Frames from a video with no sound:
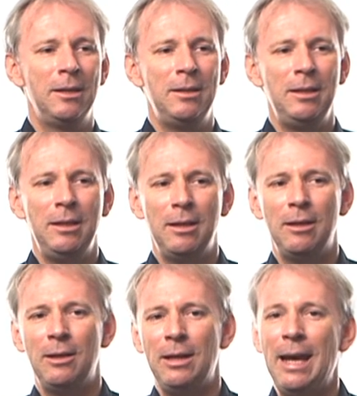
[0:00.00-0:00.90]
the
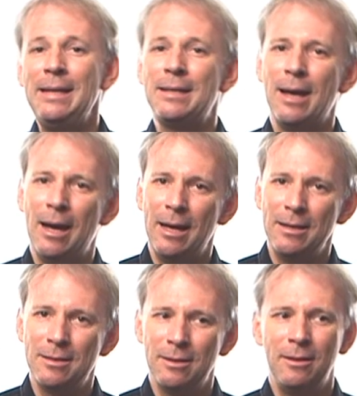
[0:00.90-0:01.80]
uh,
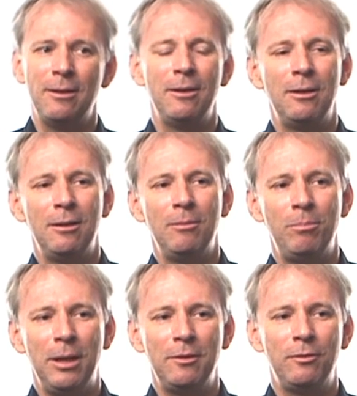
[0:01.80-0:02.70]
guide uh,
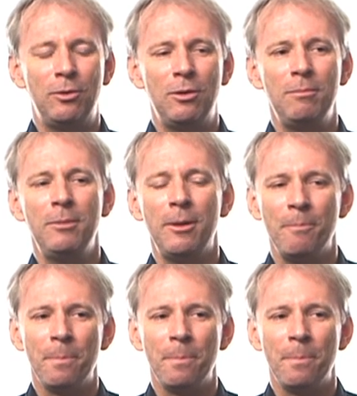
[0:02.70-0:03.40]
platform,